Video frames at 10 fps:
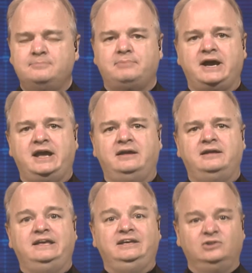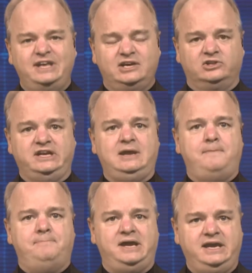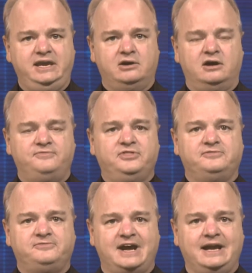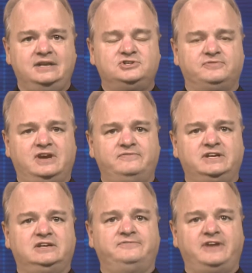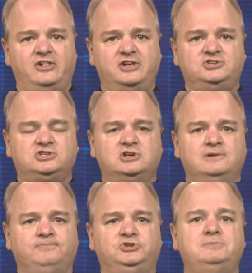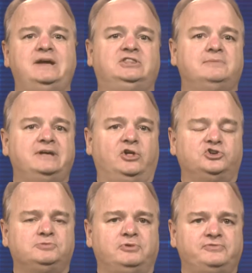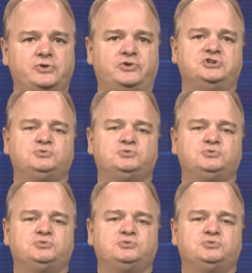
by illegally paying off the fines of convicted felons to make them eligible voters.